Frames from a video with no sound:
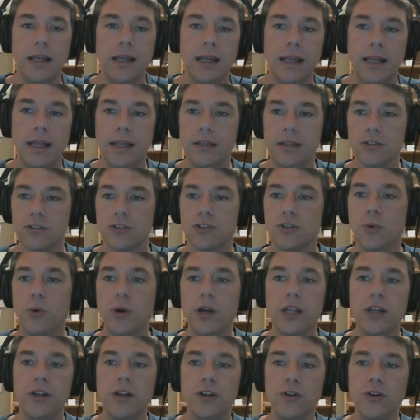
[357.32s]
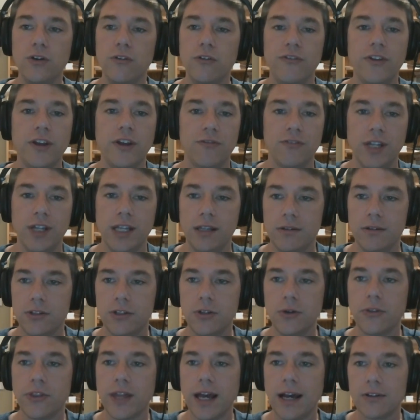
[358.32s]
is $2,250,
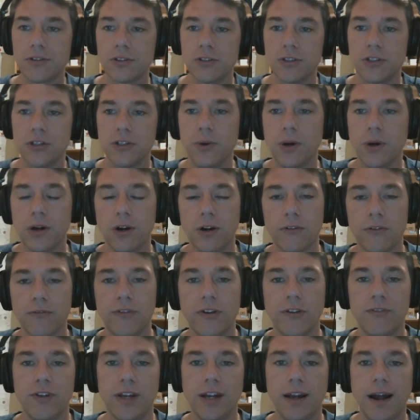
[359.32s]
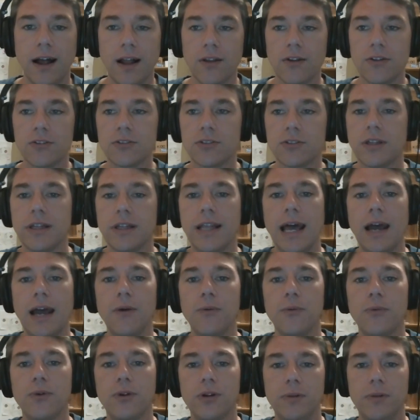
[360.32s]
$2,250.
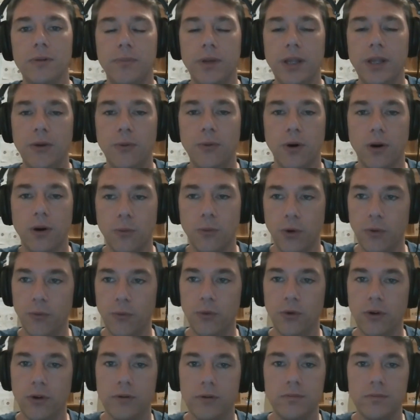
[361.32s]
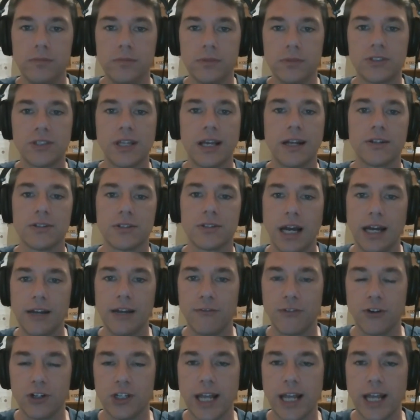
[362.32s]
That would be what we would set aside for